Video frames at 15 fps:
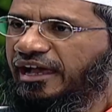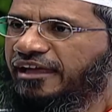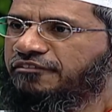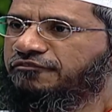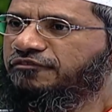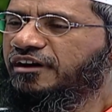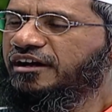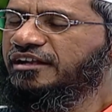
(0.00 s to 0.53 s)
As
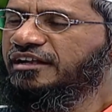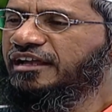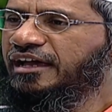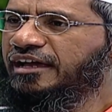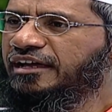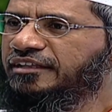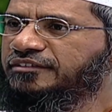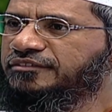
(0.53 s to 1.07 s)
far
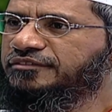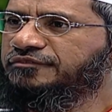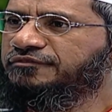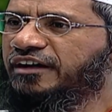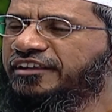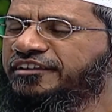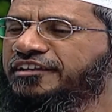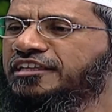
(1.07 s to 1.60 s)
as
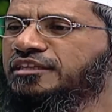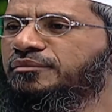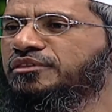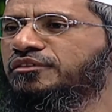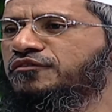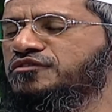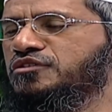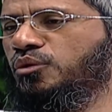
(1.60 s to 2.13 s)
fasting in the month
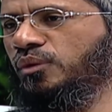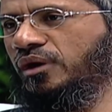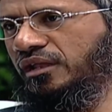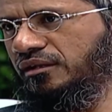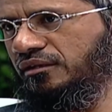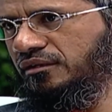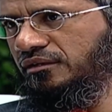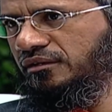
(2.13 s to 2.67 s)
of Shawwal,